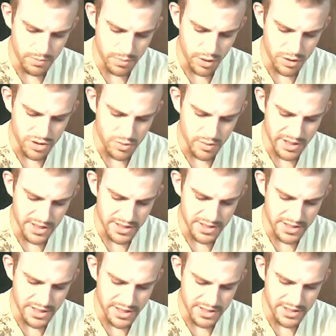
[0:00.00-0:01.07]
birch twigs,
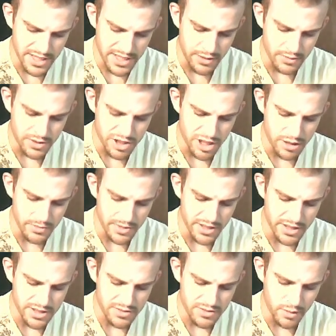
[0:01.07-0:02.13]
and the next day would show me
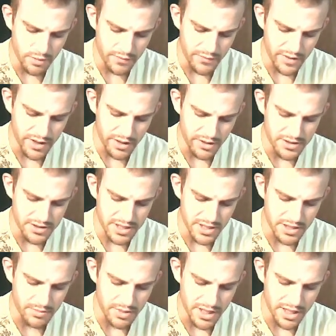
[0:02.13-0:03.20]
his swollen fingers and
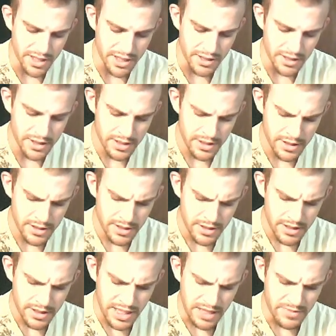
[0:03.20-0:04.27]
complain,
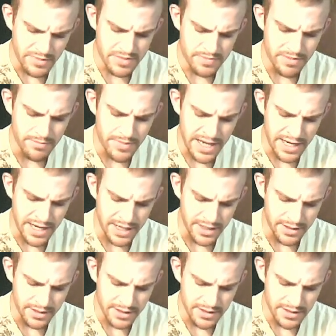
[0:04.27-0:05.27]
"I must be mad.